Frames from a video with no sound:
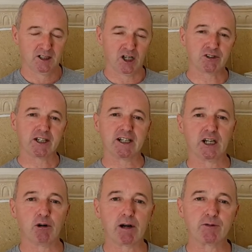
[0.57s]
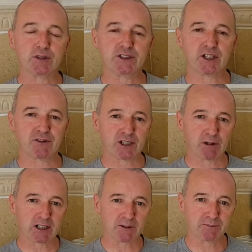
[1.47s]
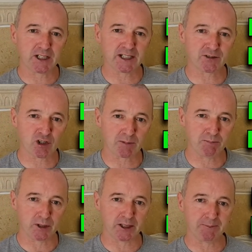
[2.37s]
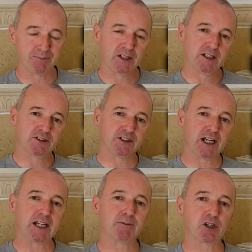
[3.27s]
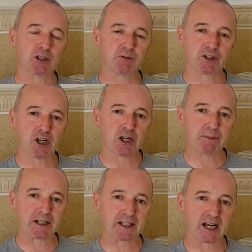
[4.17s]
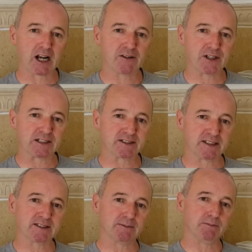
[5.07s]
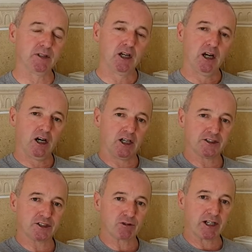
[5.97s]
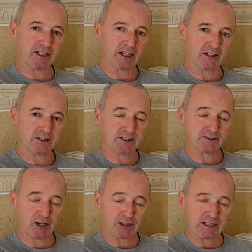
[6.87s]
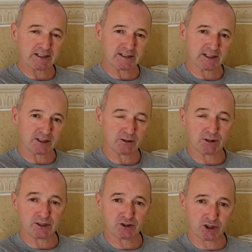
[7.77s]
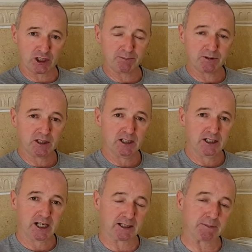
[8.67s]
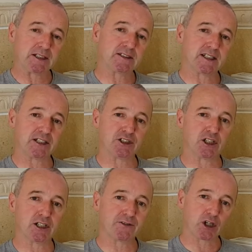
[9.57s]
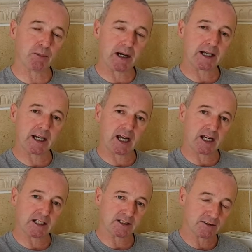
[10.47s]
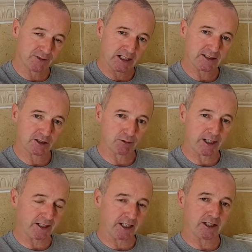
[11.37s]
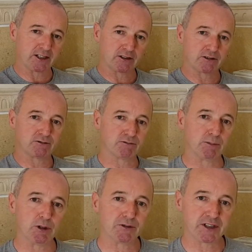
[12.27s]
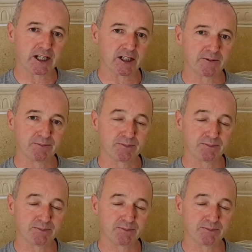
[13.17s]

Okay, hello everyone, you're very welcome, thanks for dropping by. Today I'm going to put an automatic air vent system on this radiator. It's very easy to do, it's cheap, and it means then you don't have to go back and vent the radiator, remove the air.